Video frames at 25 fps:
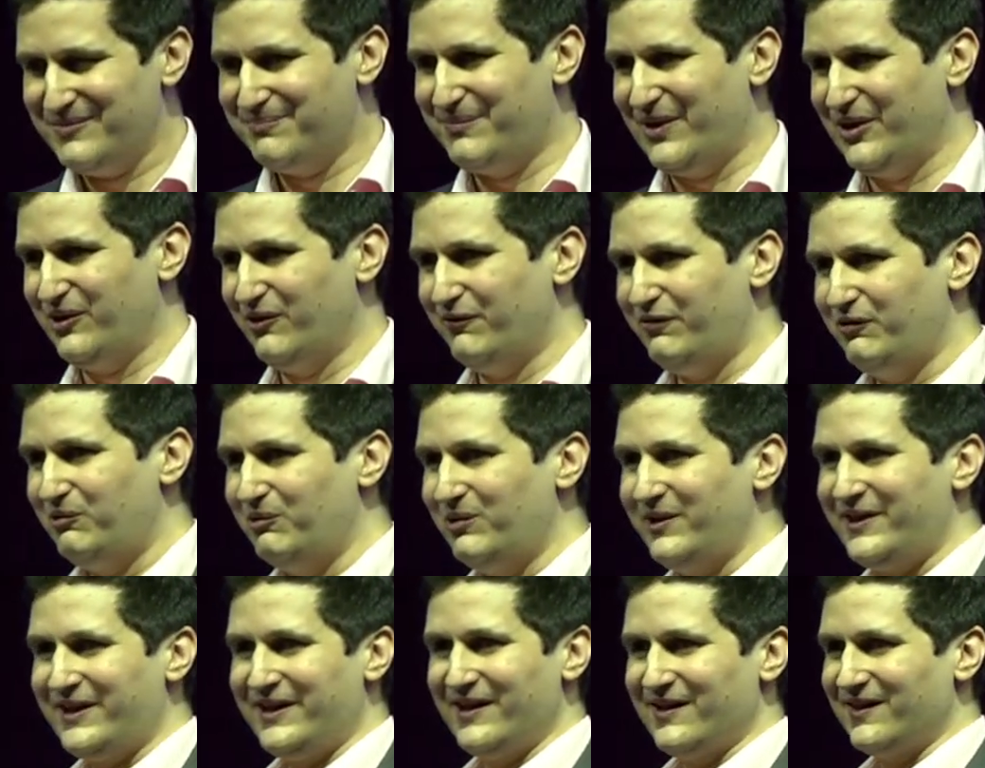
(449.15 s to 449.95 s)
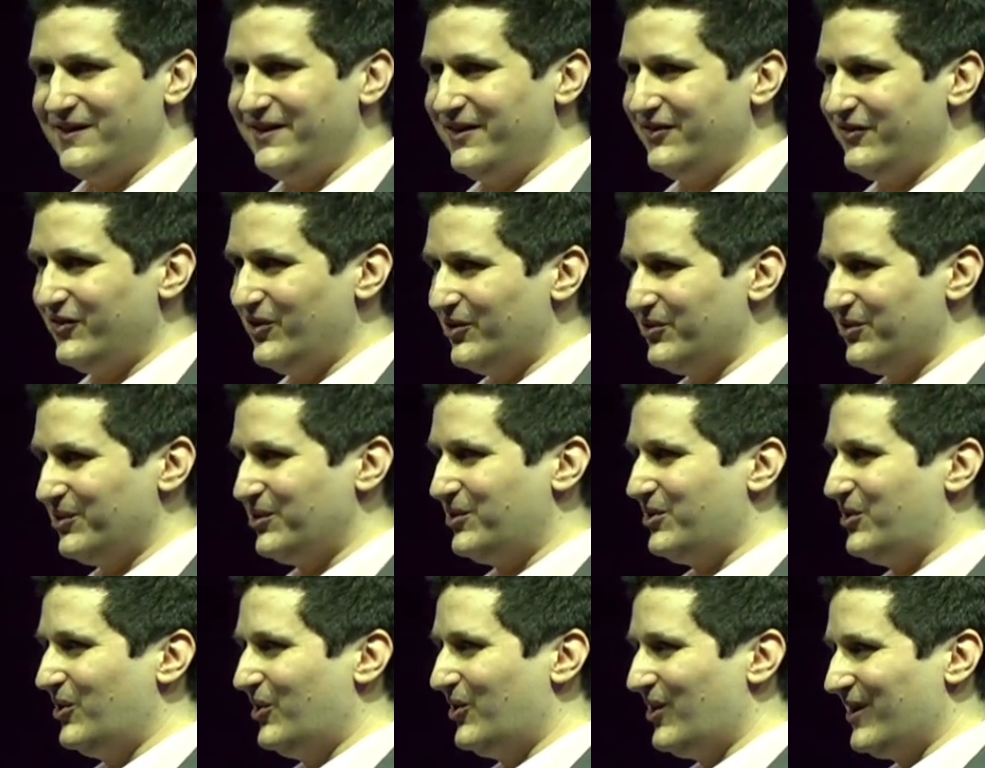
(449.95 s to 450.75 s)
Biofuel clearly is not a
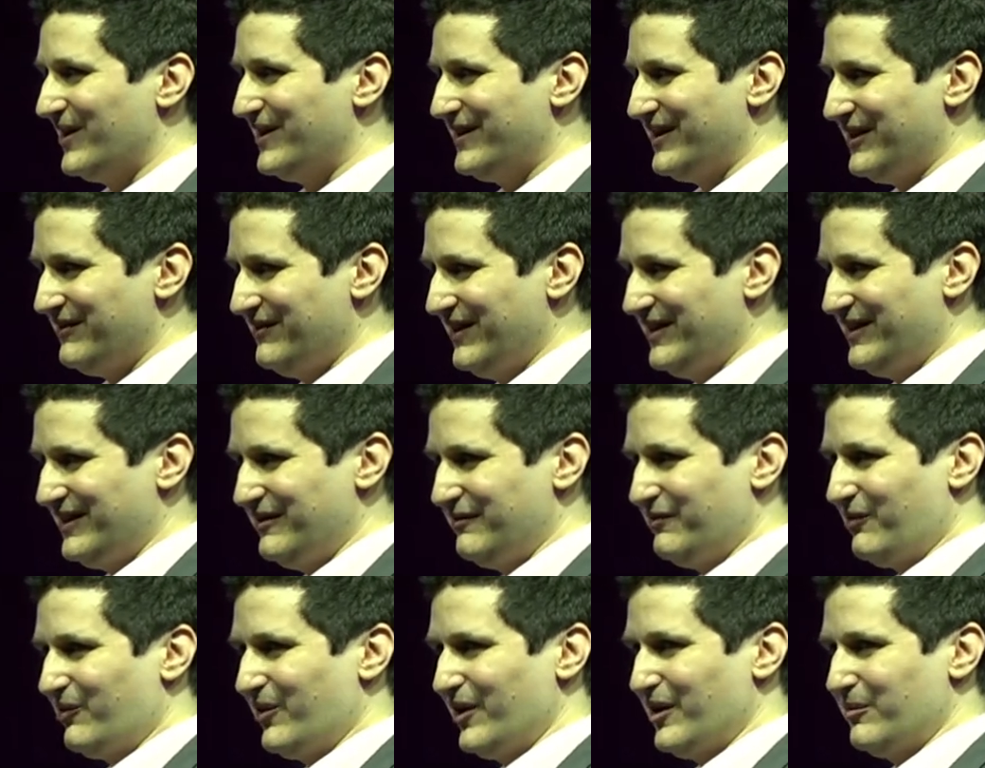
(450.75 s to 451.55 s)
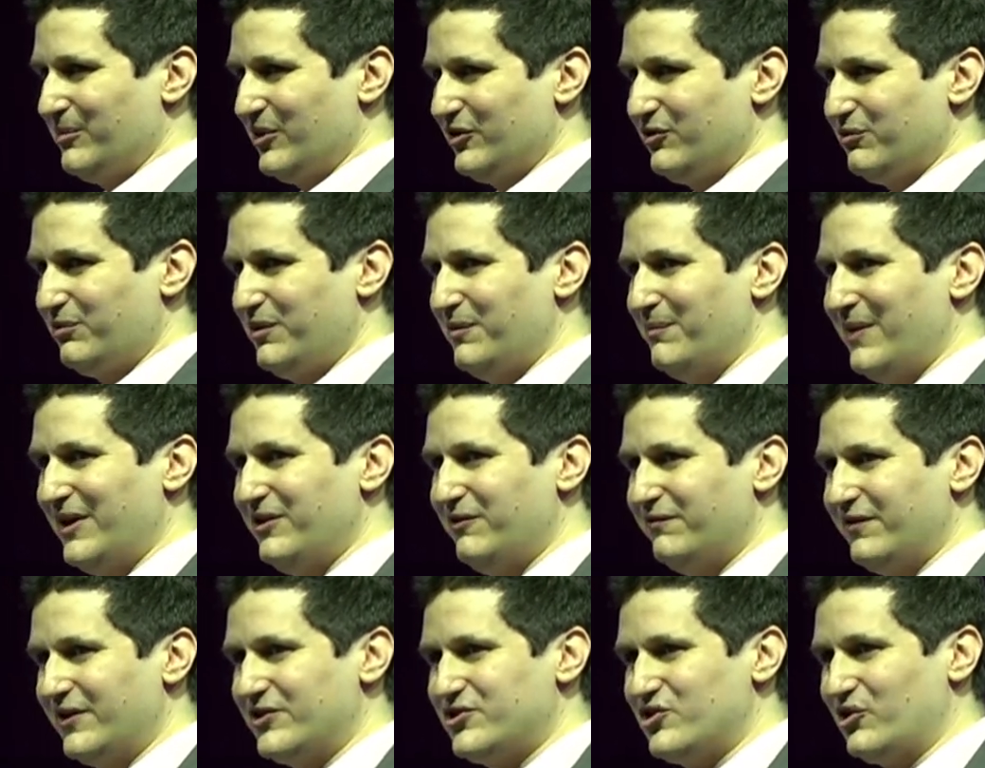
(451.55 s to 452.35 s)
core activity for Airbus. We
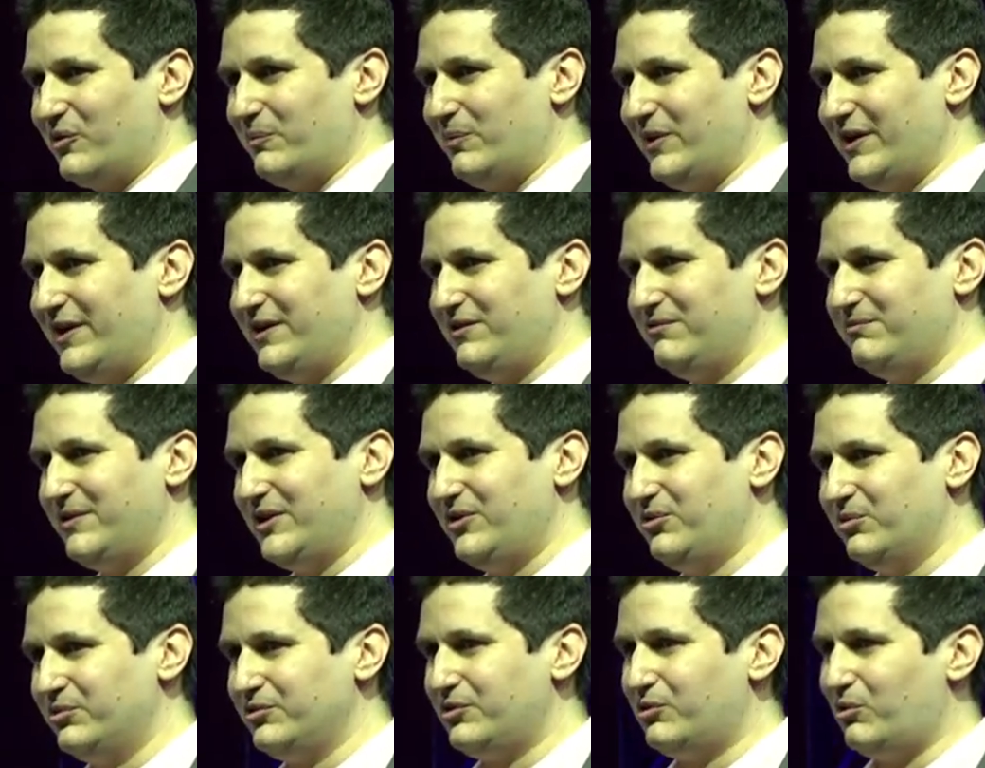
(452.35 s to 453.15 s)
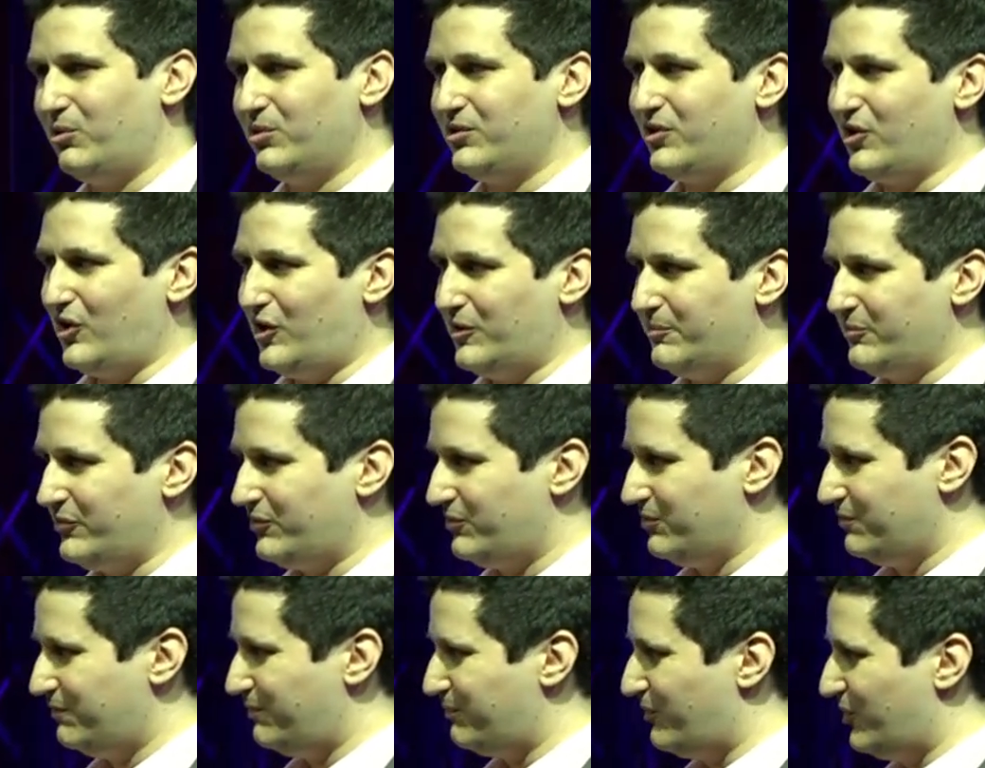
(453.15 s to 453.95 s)
manufacture planes; we don't grow crops
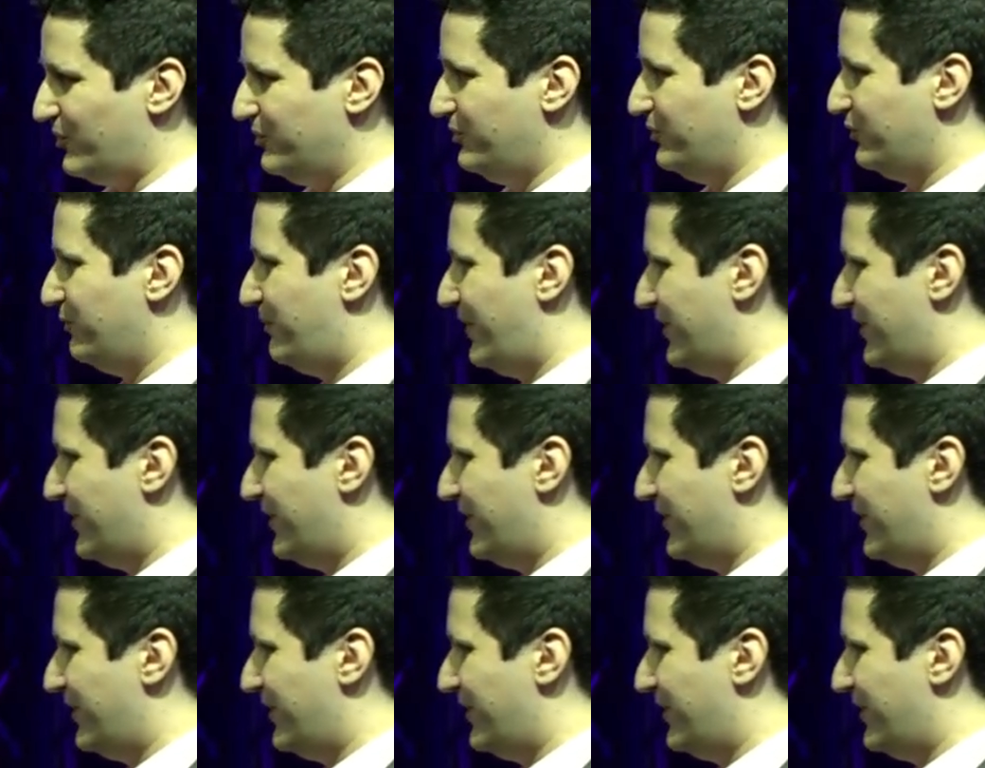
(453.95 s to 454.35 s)
to produce